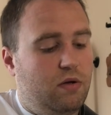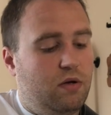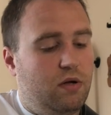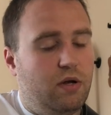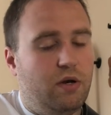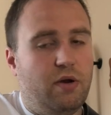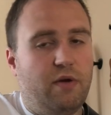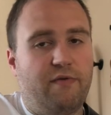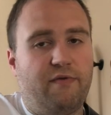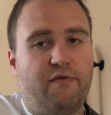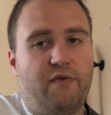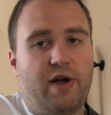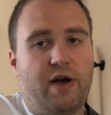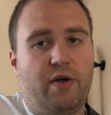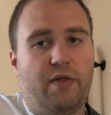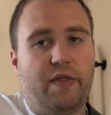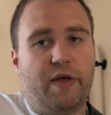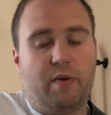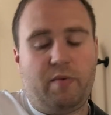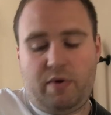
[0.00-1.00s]
no fret
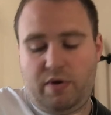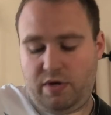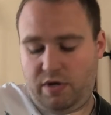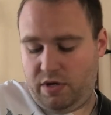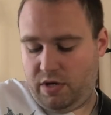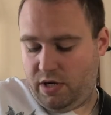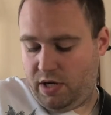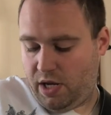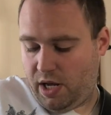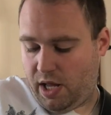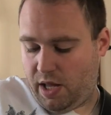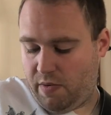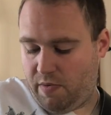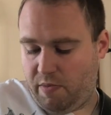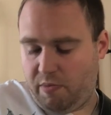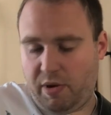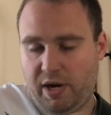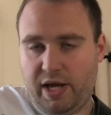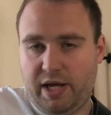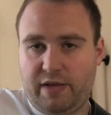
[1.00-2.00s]
on that one, and then
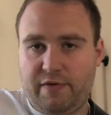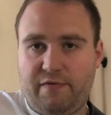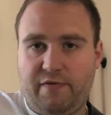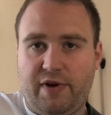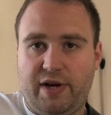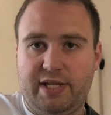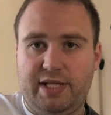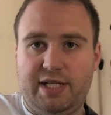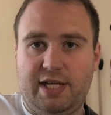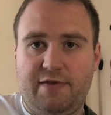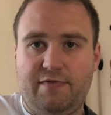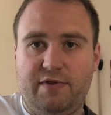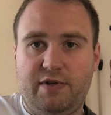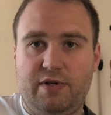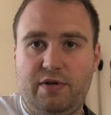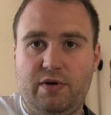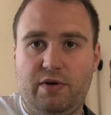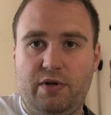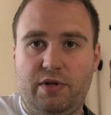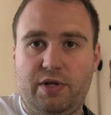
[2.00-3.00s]
we're playing fret
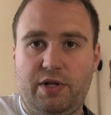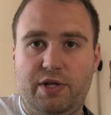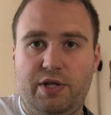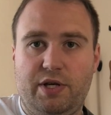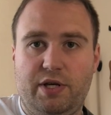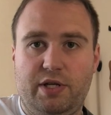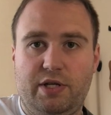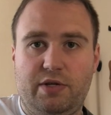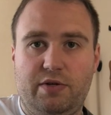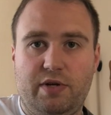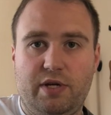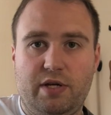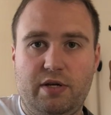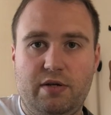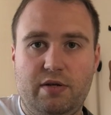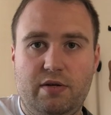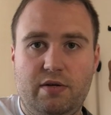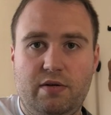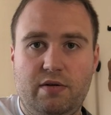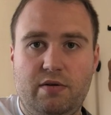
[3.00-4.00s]
7 on the third string,
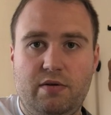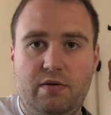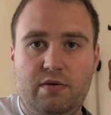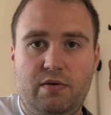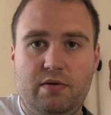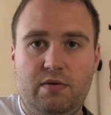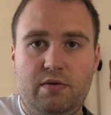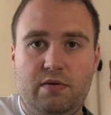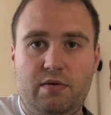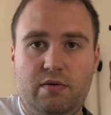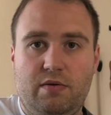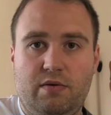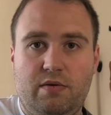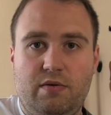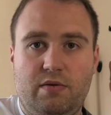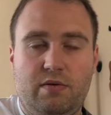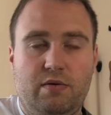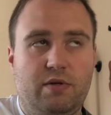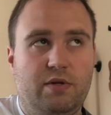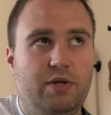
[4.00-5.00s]

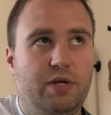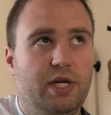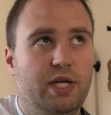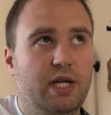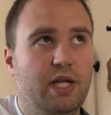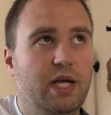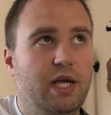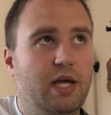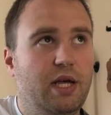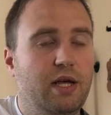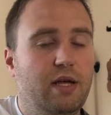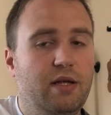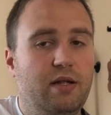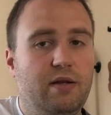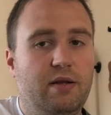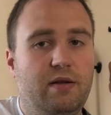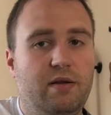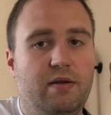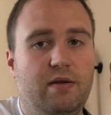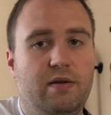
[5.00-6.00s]
you can hear
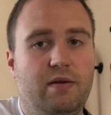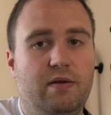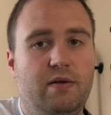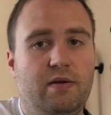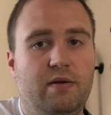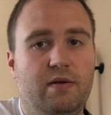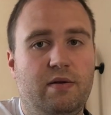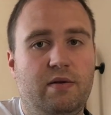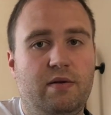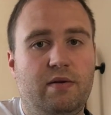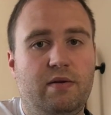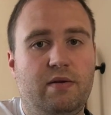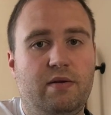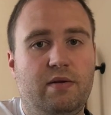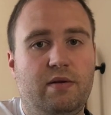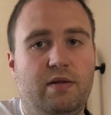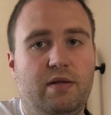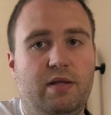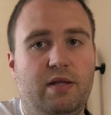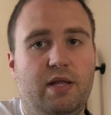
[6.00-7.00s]

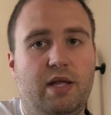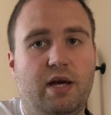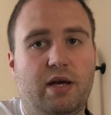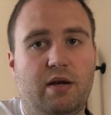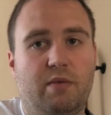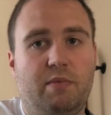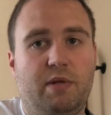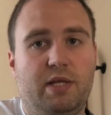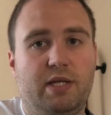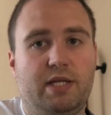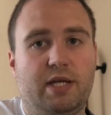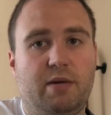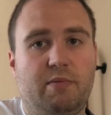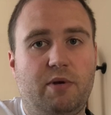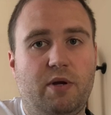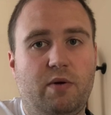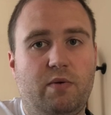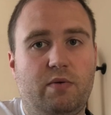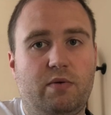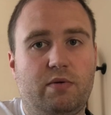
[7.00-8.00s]
they're going to be the same
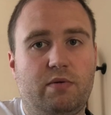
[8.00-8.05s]
note.